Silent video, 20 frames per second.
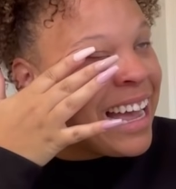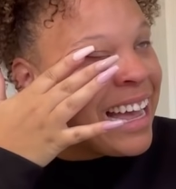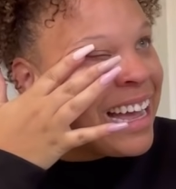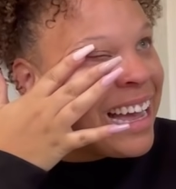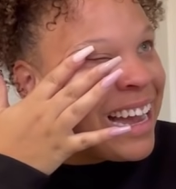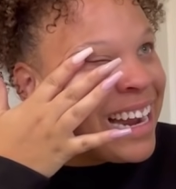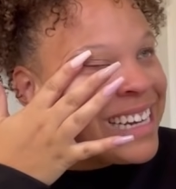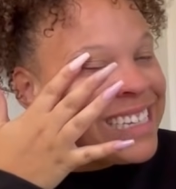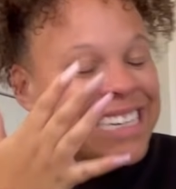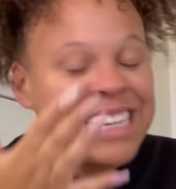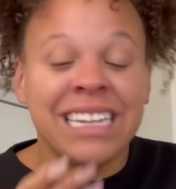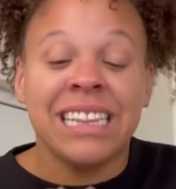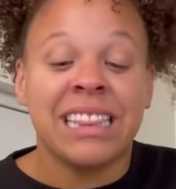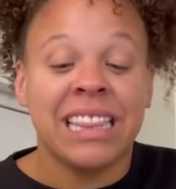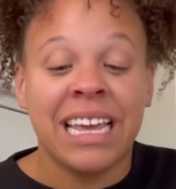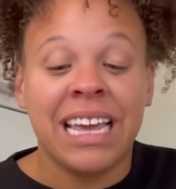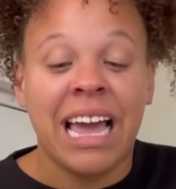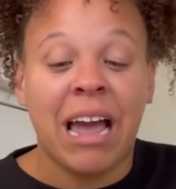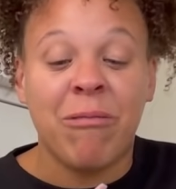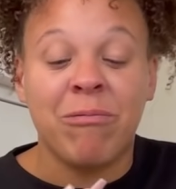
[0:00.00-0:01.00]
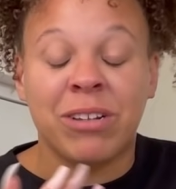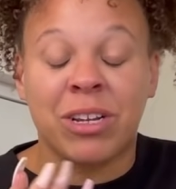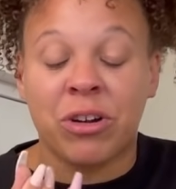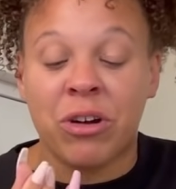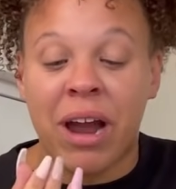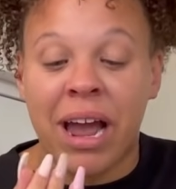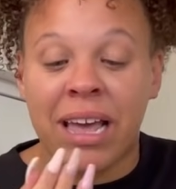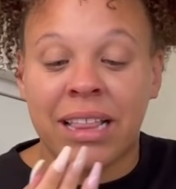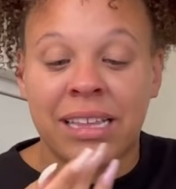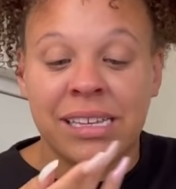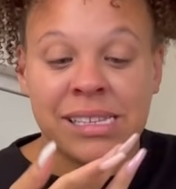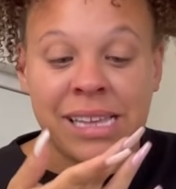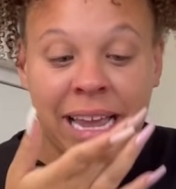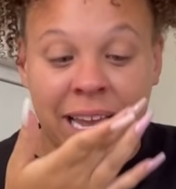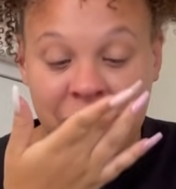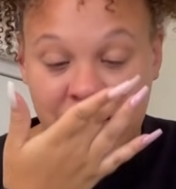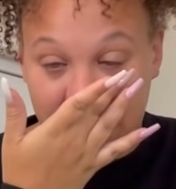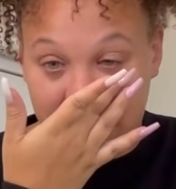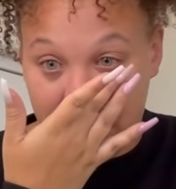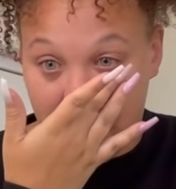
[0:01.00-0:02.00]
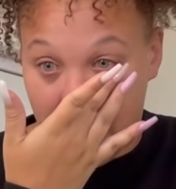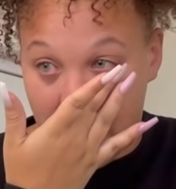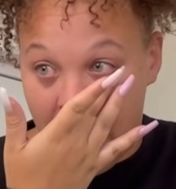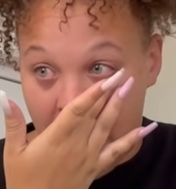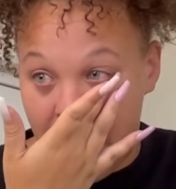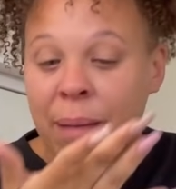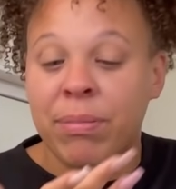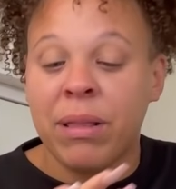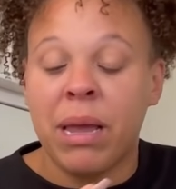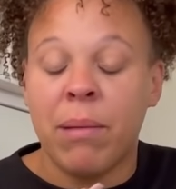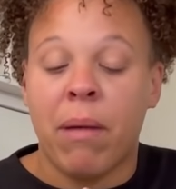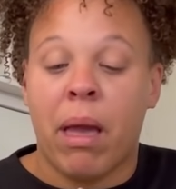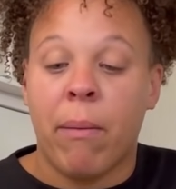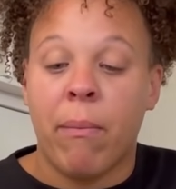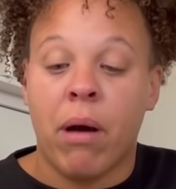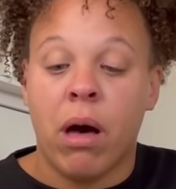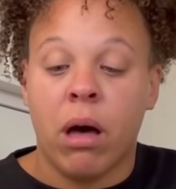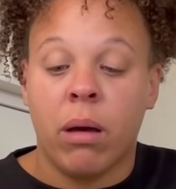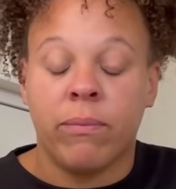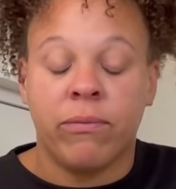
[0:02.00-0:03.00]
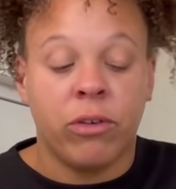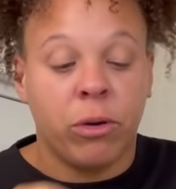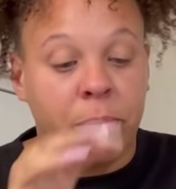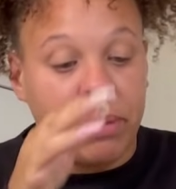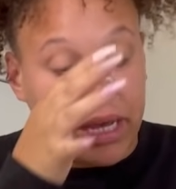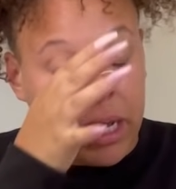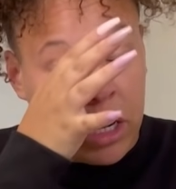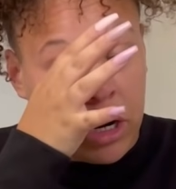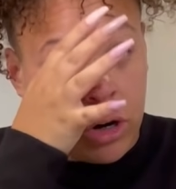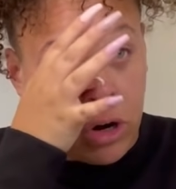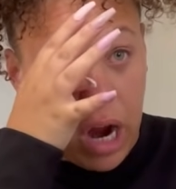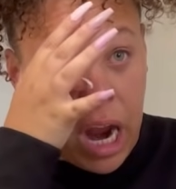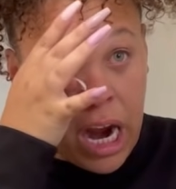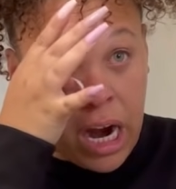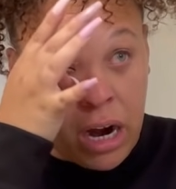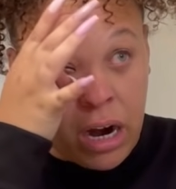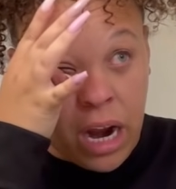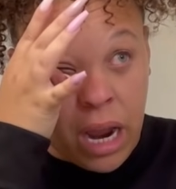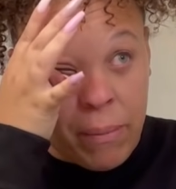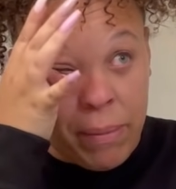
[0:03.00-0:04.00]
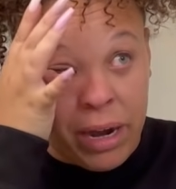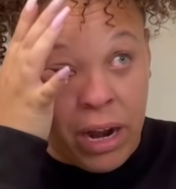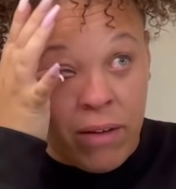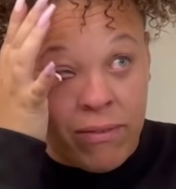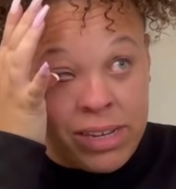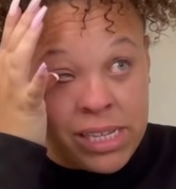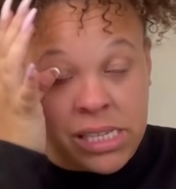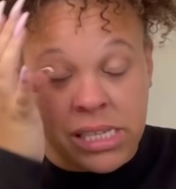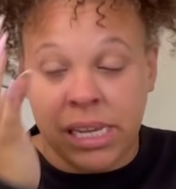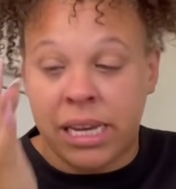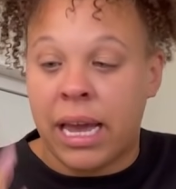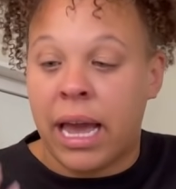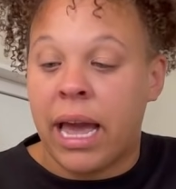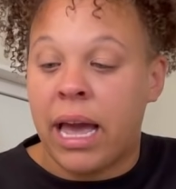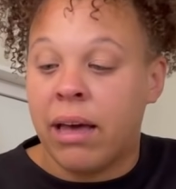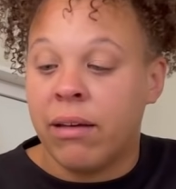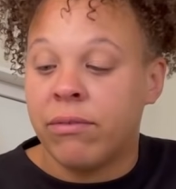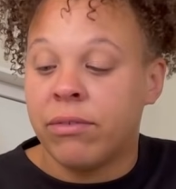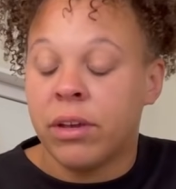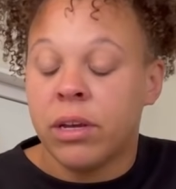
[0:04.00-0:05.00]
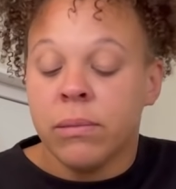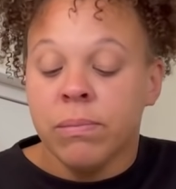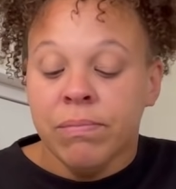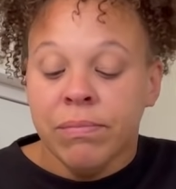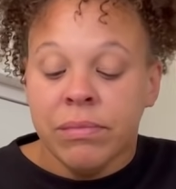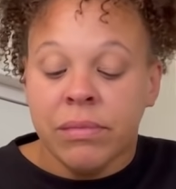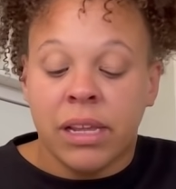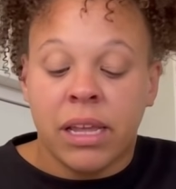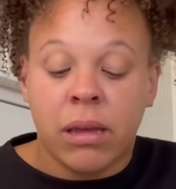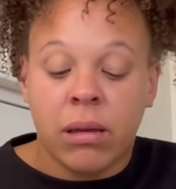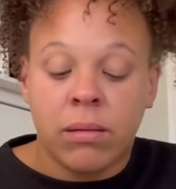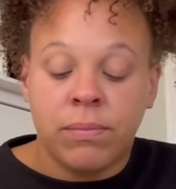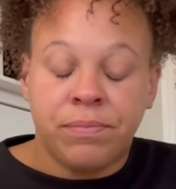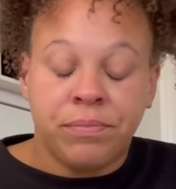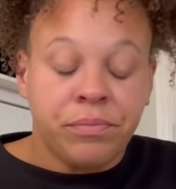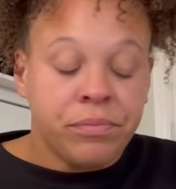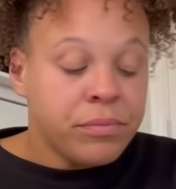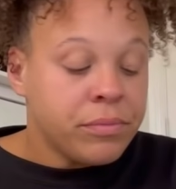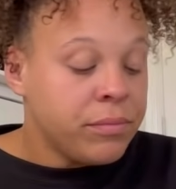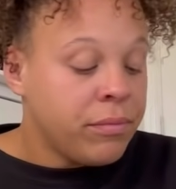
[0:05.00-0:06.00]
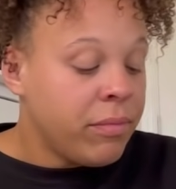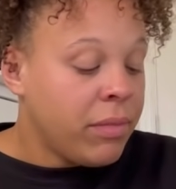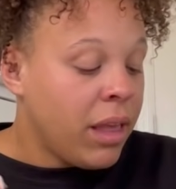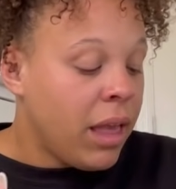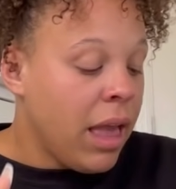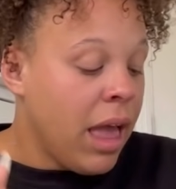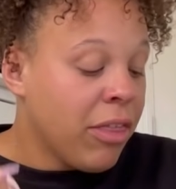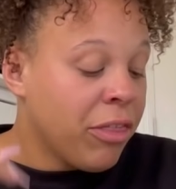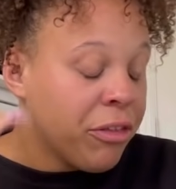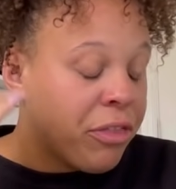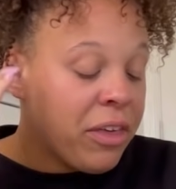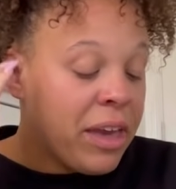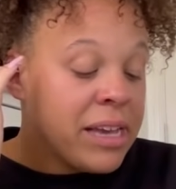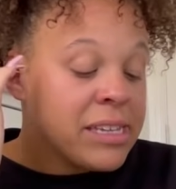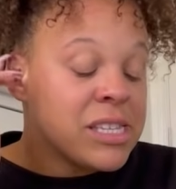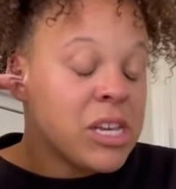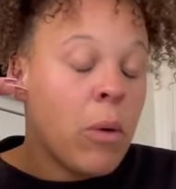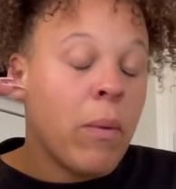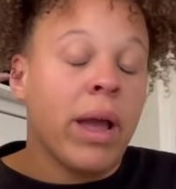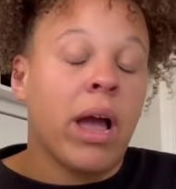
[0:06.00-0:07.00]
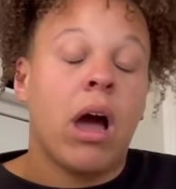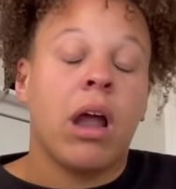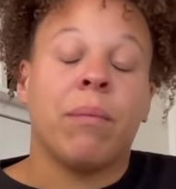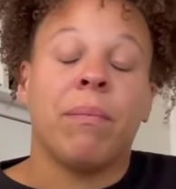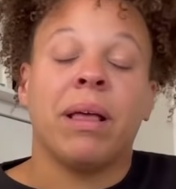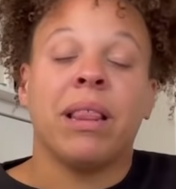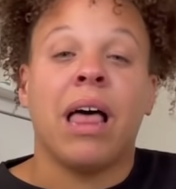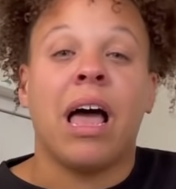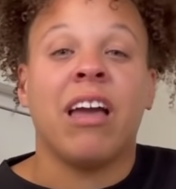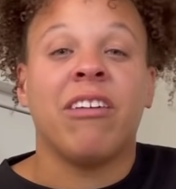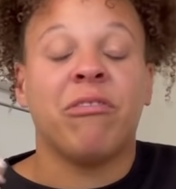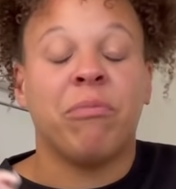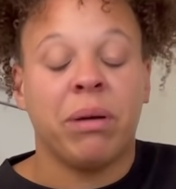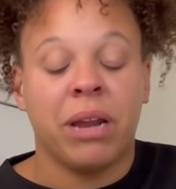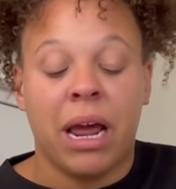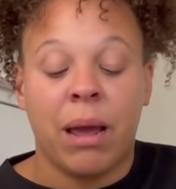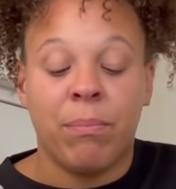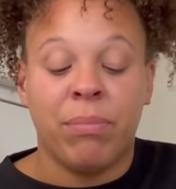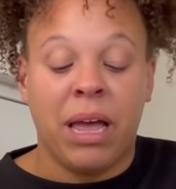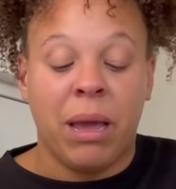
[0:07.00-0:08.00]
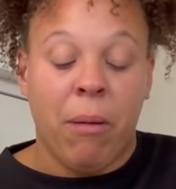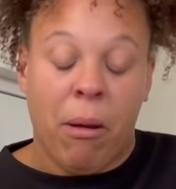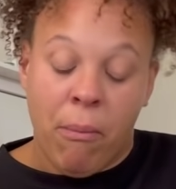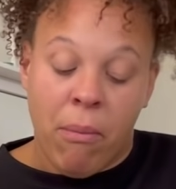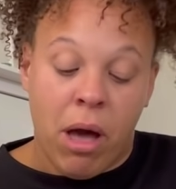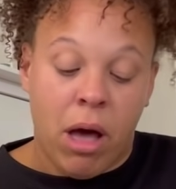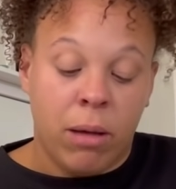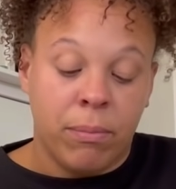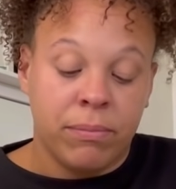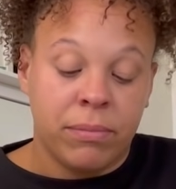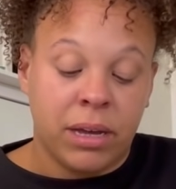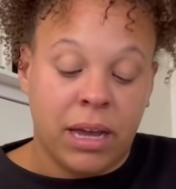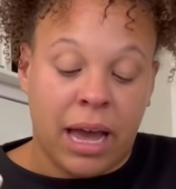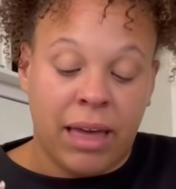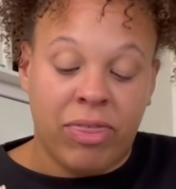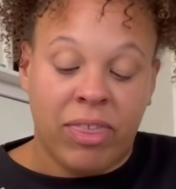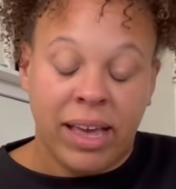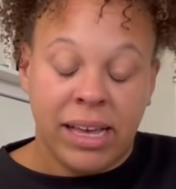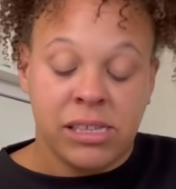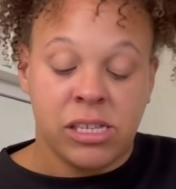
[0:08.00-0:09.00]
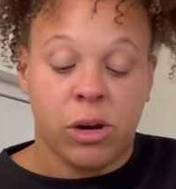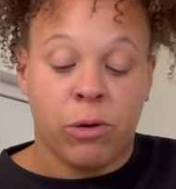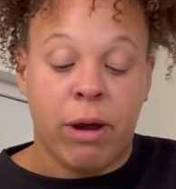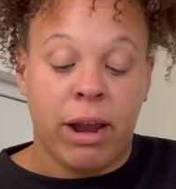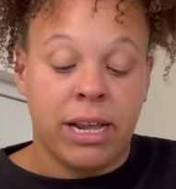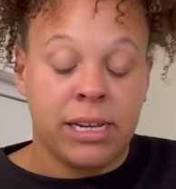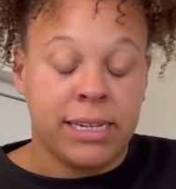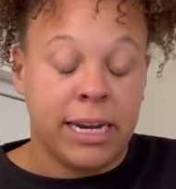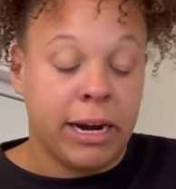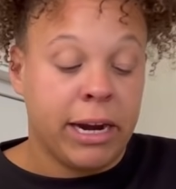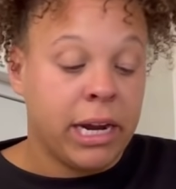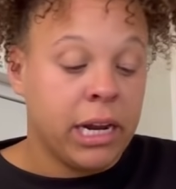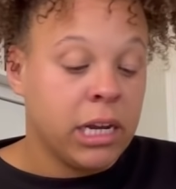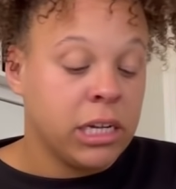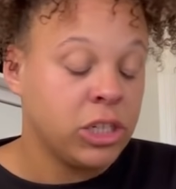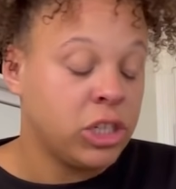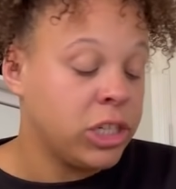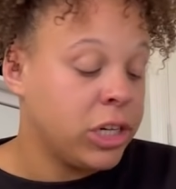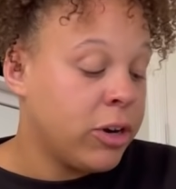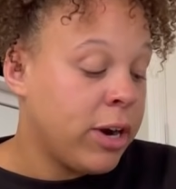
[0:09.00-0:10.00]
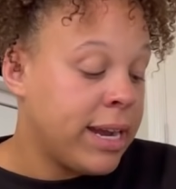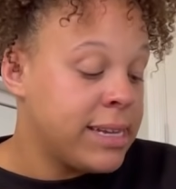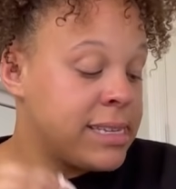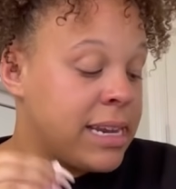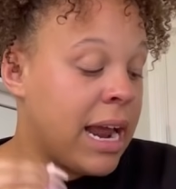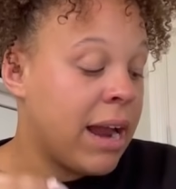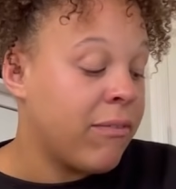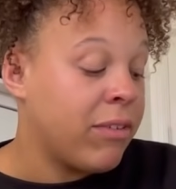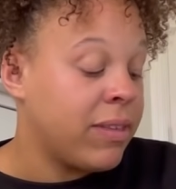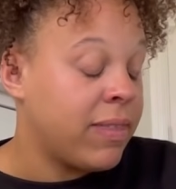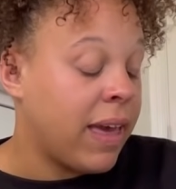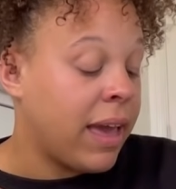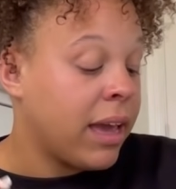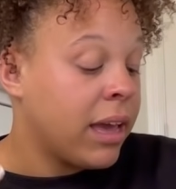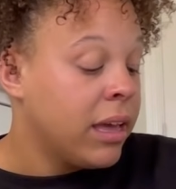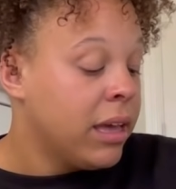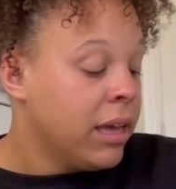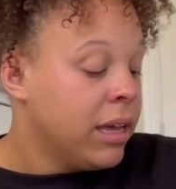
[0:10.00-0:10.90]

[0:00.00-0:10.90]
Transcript: I didn't think I would cry at this answer at all. I blame my mom for being a crier. I mean, obviously, I have other things going on in my life, but I blame my mom. I think it's hereditary because she cries at everything.